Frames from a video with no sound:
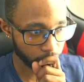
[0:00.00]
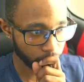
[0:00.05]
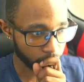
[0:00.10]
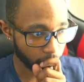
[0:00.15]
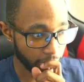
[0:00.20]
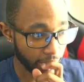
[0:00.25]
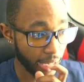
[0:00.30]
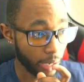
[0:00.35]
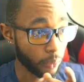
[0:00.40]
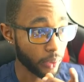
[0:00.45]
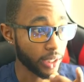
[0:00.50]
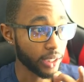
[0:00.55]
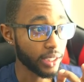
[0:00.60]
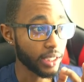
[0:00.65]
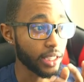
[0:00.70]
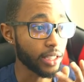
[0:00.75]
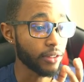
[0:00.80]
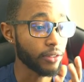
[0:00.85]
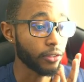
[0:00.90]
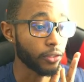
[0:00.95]
Now we get
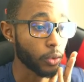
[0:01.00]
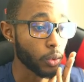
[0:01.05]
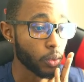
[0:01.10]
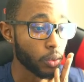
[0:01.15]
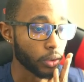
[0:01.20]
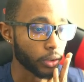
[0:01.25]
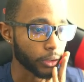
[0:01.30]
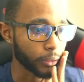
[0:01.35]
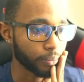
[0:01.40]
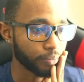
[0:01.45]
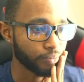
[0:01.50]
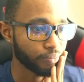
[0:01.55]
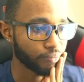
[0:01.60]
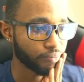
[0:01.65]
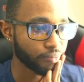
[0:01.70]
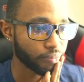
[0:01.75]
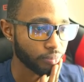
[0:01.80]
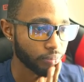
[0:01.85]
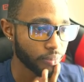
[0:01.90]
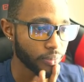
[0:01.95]
E4,
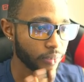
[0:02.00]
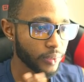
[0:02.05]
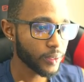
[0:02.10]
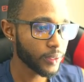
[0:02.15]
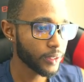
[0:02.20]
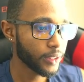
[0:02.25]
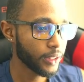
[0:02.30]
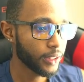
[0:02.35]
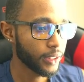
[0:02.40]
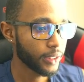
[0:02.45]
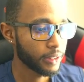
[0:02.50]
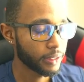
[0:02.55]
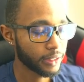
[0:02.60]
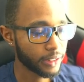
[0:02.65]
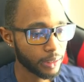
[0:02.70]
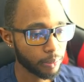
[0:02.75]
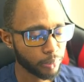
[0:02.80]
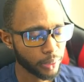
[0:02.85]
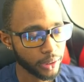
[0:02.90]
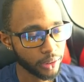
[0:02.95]

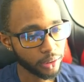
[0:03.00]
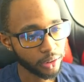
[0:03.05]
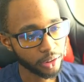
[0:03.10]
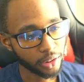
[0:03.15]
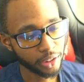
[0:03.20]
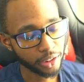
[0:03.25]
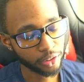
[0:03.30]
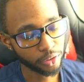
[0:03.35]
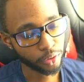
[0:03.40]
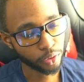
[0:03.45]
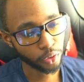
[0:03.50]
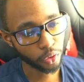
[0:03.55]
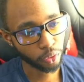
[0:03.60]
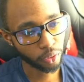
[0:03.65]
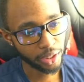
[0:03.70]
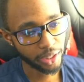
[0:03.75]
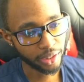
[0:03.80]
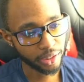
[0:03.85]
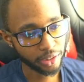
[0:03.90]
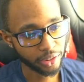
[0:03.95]
simply looking to
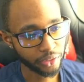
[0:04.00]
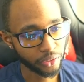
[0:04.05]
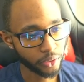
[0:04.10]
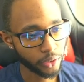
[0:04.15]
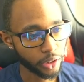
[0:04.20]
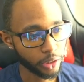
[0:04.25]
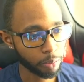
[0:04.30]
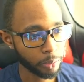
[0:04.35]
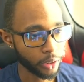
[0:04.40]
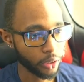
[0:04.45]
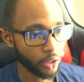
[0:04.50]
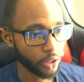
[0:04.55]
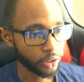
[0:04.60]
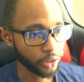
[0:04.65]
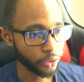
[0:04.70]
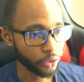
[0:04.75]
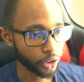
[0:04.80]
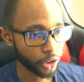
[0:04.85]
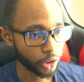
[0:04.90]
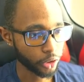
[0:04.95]
threaten this fork, but also
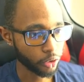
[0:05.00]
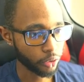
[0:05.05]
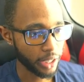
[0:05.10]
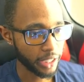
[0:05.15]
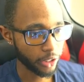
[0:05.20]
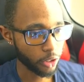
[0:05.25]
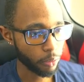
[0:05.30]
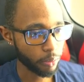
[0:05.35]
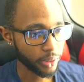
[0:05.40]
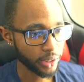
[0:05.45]
just crack open the